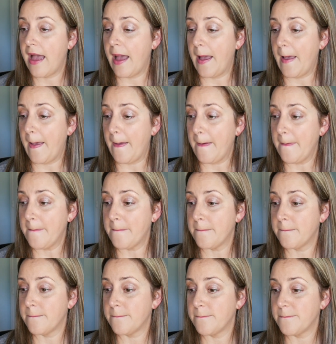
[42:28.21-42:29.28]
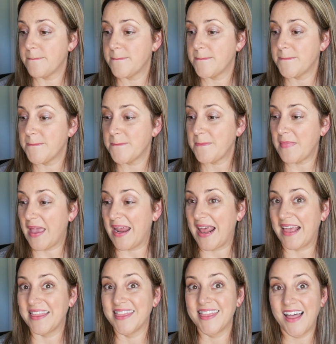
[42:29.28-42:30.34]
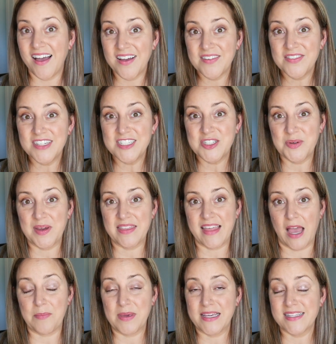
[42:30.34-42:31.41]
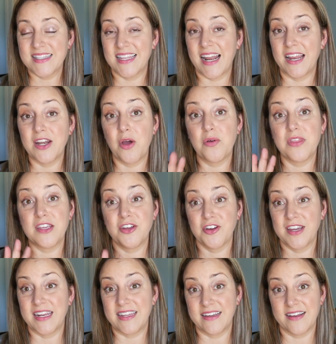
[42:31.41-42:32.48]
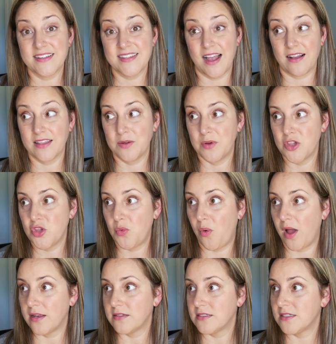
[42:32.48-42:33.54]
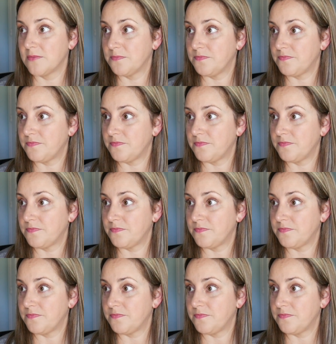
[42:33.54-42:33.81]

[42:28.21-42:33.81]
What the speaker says: And I love doing that because then I know that you're getting exactly what you want.